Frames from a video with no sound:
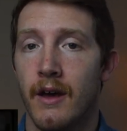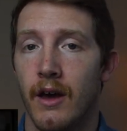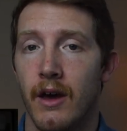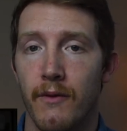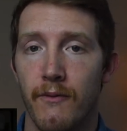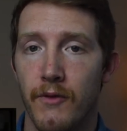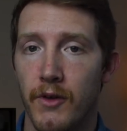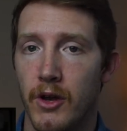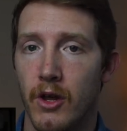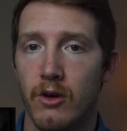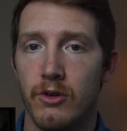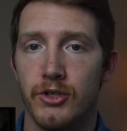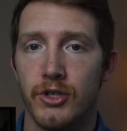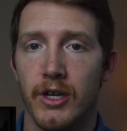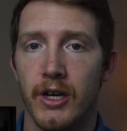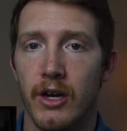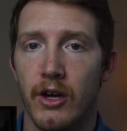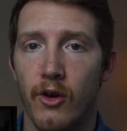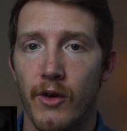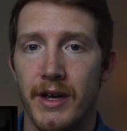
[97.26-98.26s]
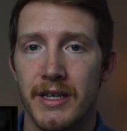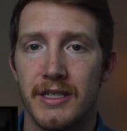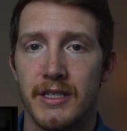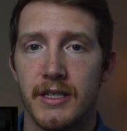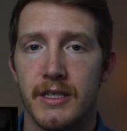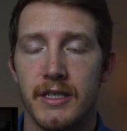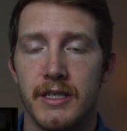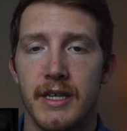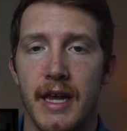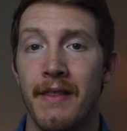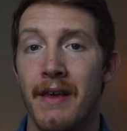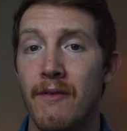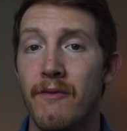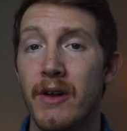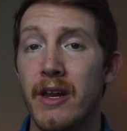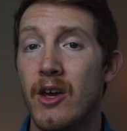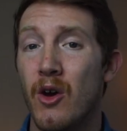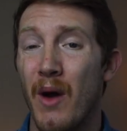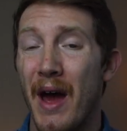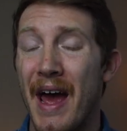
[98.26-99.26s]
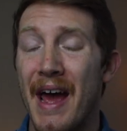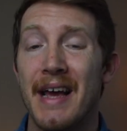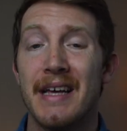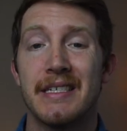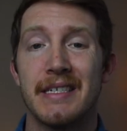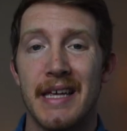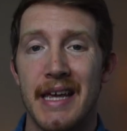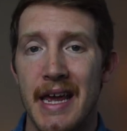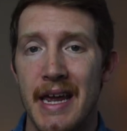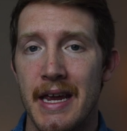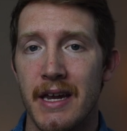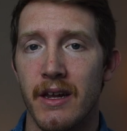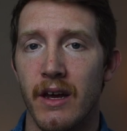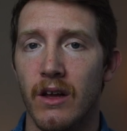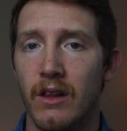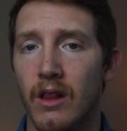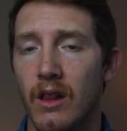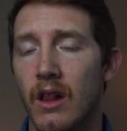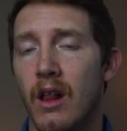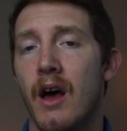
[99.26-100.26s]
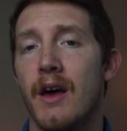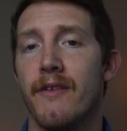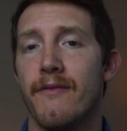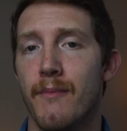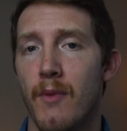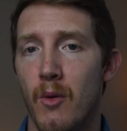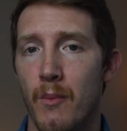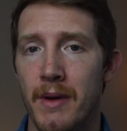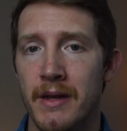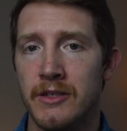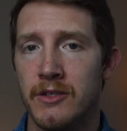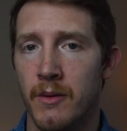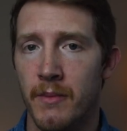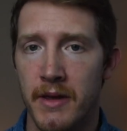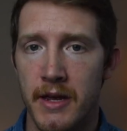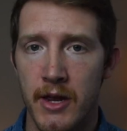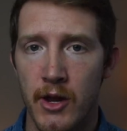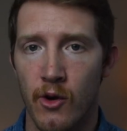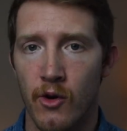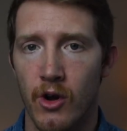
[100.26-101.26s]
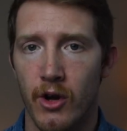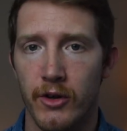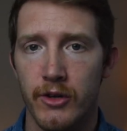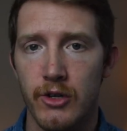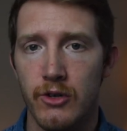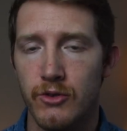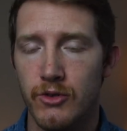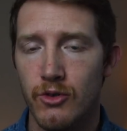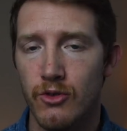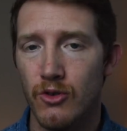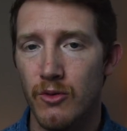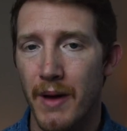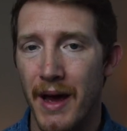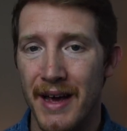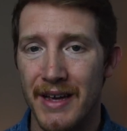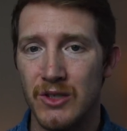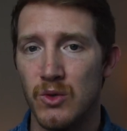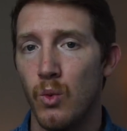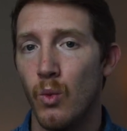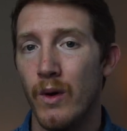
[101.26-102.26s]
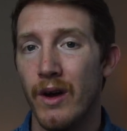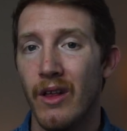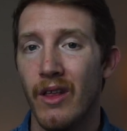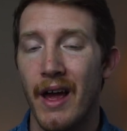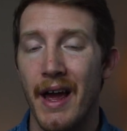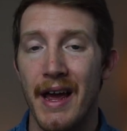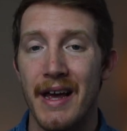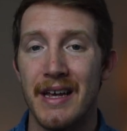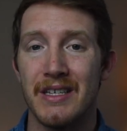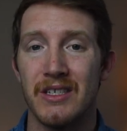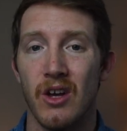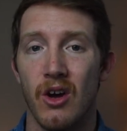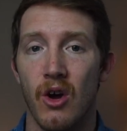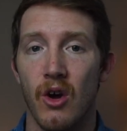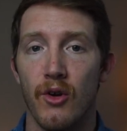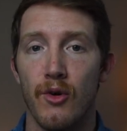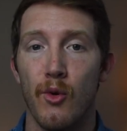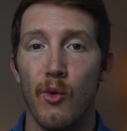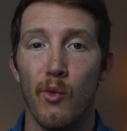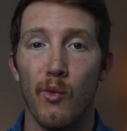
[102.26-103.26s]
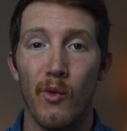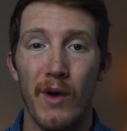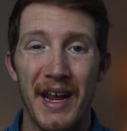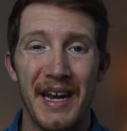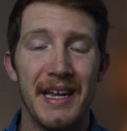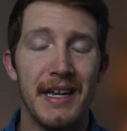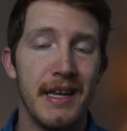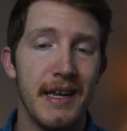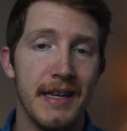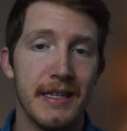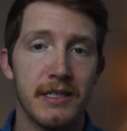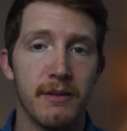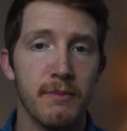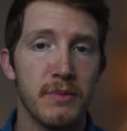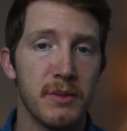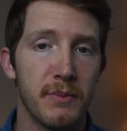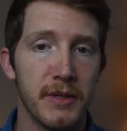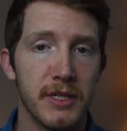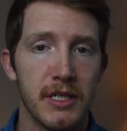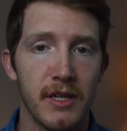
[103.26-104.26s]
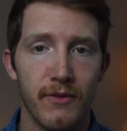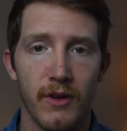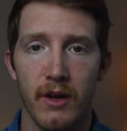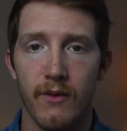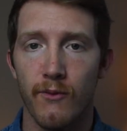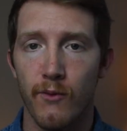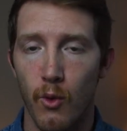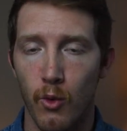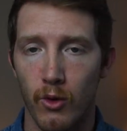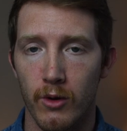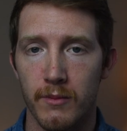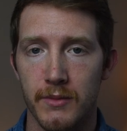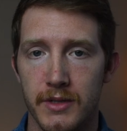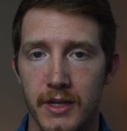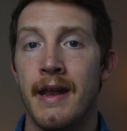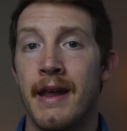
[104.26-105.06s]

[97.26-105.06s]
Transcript: of Fadogia Agrestis, and that video has gained a lot of momentum here on YouTube as well as on Reddit and some specific forums.